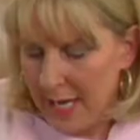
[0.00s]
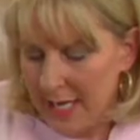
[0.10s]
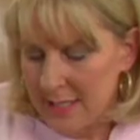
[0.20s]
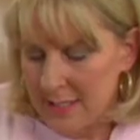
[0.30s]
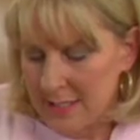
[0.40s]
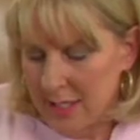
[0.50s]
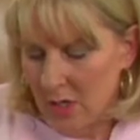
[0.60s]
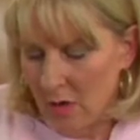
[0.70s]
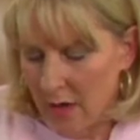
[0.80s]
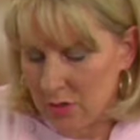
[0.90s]
pan
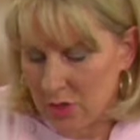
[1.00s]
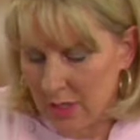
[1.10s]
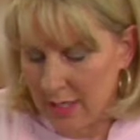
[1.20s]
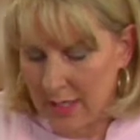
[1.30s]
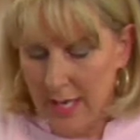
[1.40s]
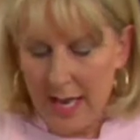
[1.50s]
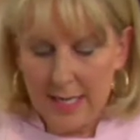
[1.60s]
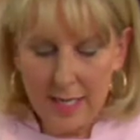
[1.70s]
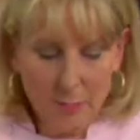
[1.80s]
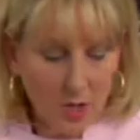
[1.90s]
sear our chicken.
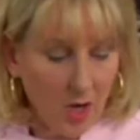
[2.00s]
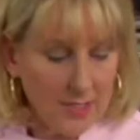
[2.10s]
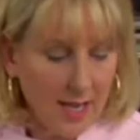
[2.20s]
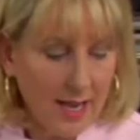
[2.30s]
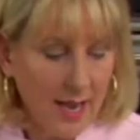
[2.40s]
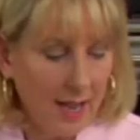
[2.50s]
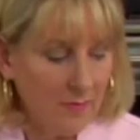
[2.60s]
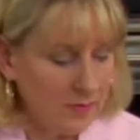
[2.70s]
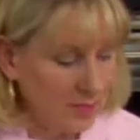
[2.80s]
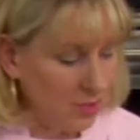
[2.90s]
Now, because I
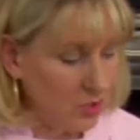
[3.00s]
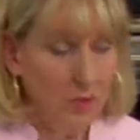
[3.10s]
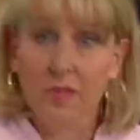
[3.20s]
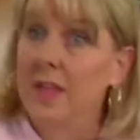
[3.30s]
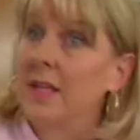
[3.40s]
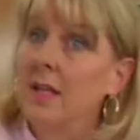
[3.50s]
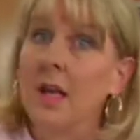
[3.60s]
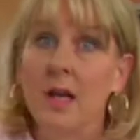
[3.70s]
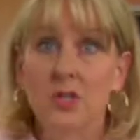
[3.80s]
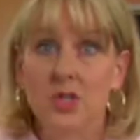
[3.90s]
have such thin
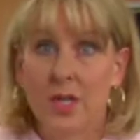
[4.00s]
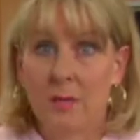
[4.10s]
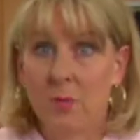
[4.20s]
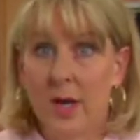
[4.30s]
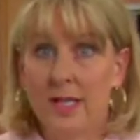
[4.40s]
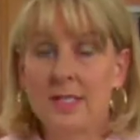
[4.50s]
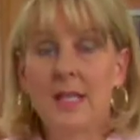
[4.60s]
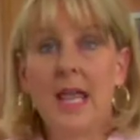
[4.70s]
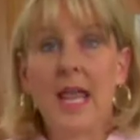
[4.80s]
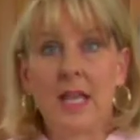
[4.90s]
cut chicken breast,